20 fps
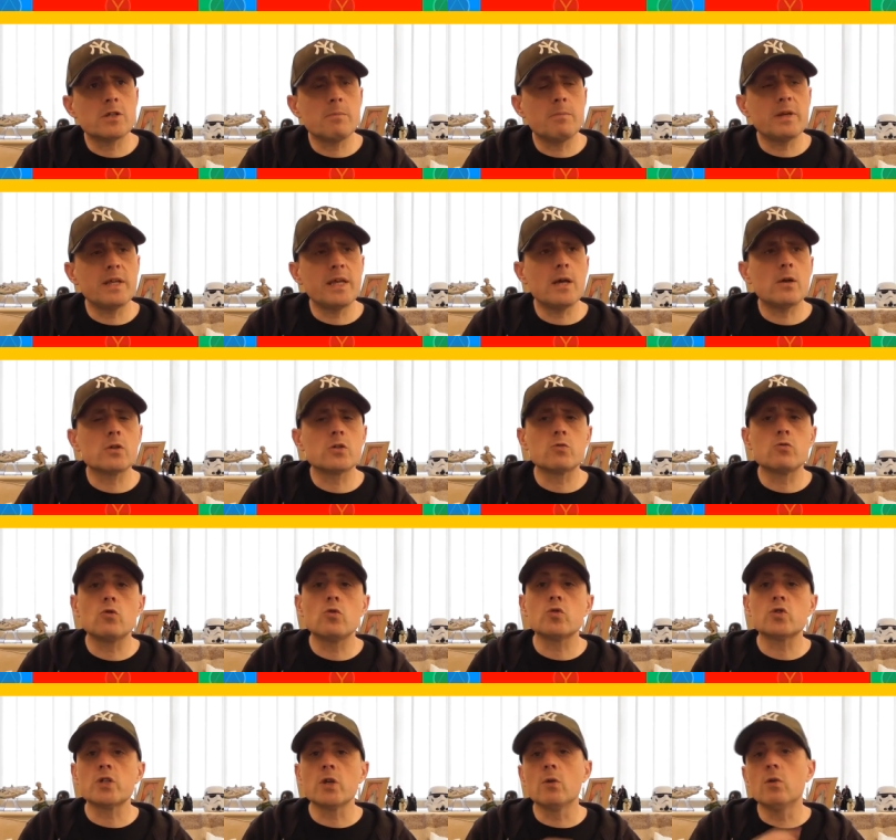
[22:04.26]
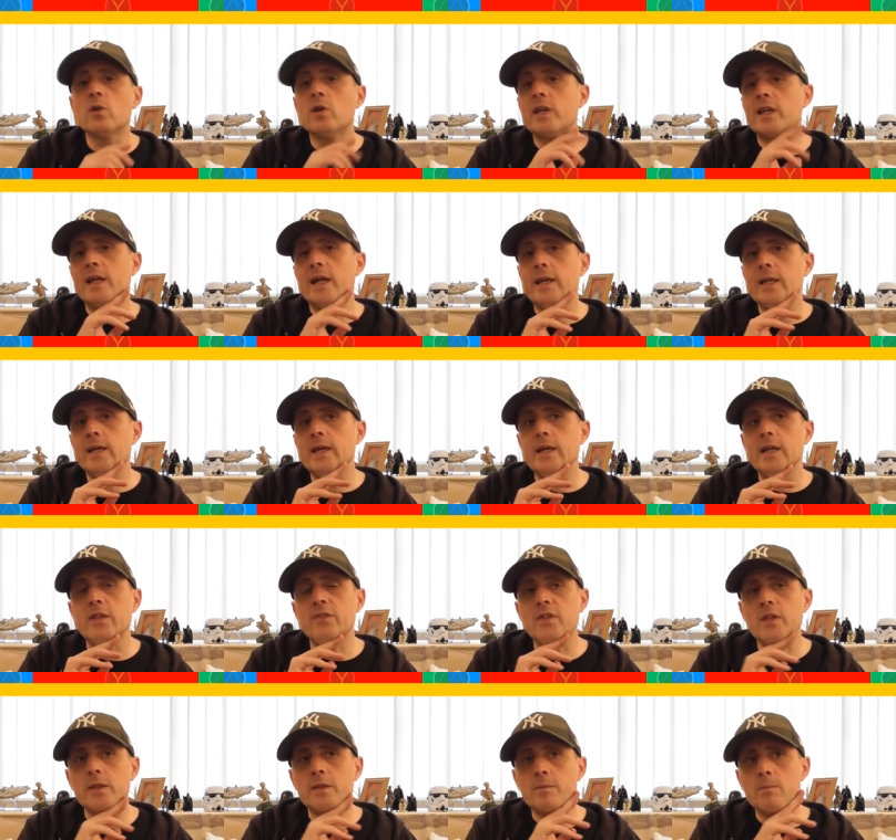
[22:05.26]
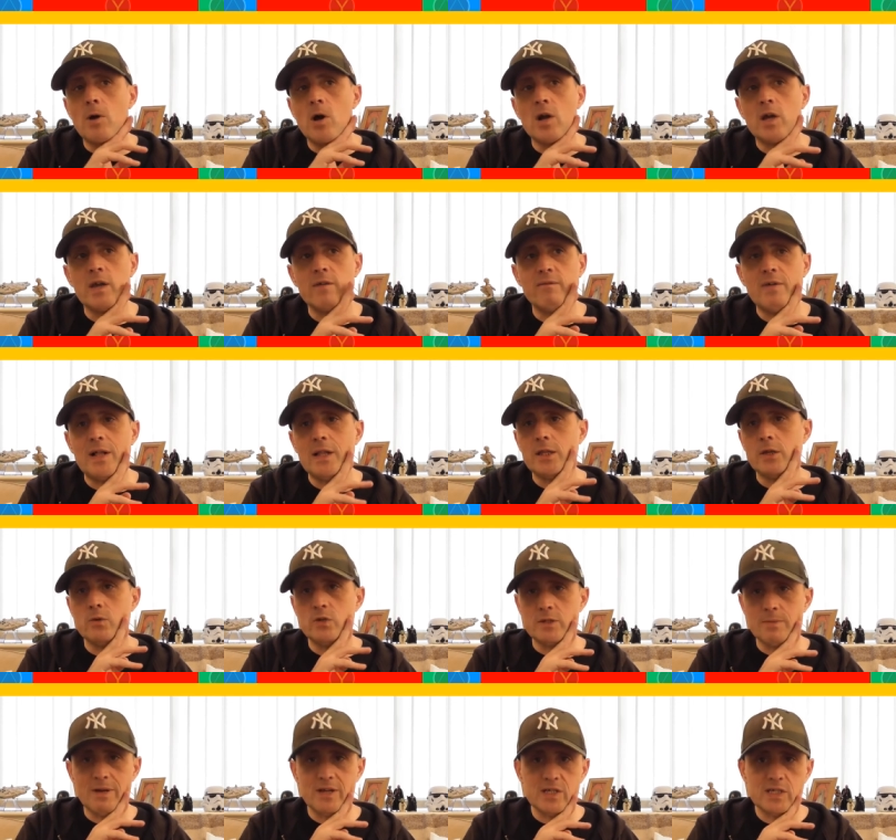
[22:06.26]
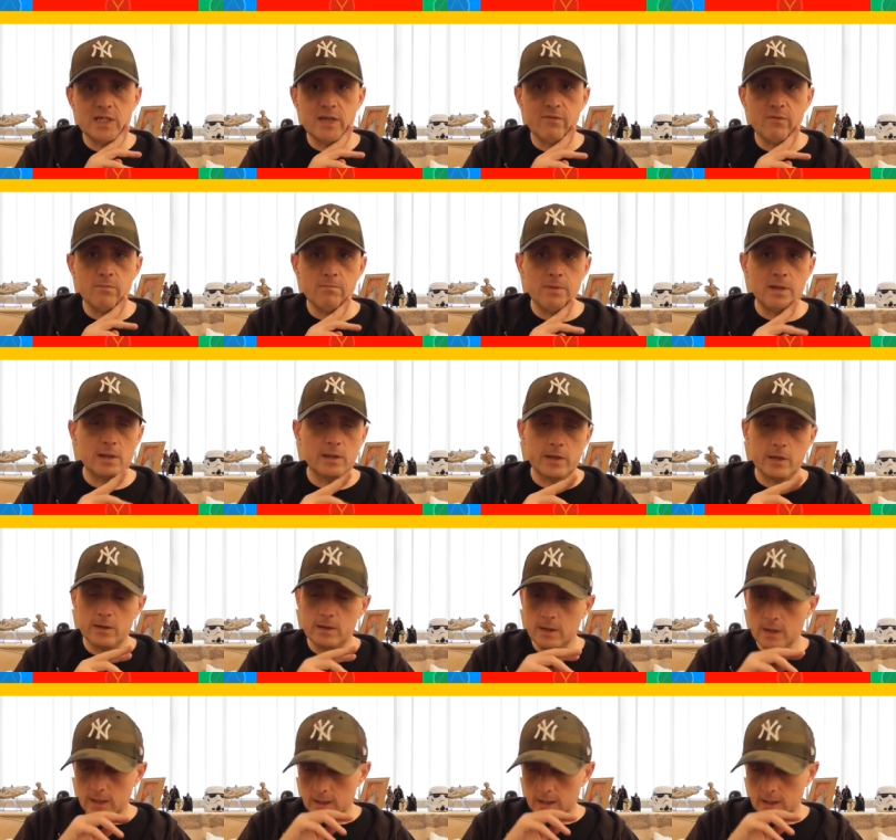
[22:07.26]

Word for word: somebody else were also looking at it, and I think the market value is about seven billion.